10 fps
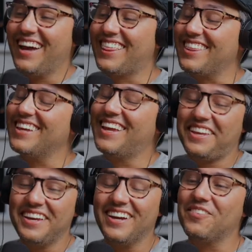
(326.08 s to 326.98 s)
I,
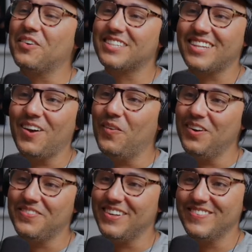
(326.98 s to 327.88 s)
yeah, what's that
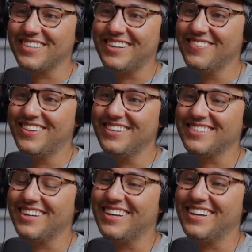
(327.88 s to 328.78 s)
one famous song of
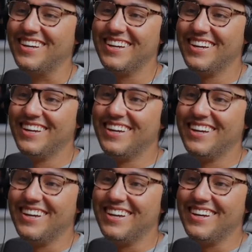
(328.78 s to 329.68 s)
theirs? Uh, oh,
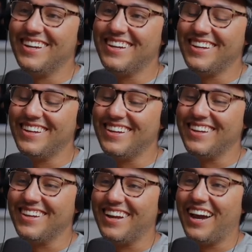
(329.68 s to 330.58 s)

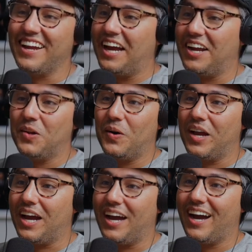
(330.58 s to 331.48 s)
um, I, I, I, know, know
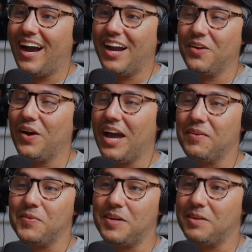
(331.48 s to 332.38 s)
what you're talking. I know about. I
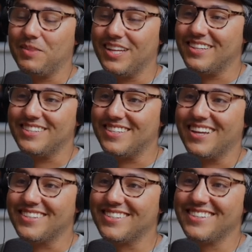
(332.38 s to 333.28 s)
have them on a playlist.
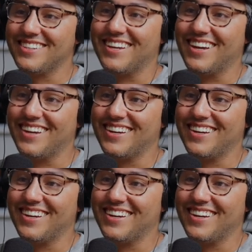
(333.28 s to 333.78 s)
Yes, yeah,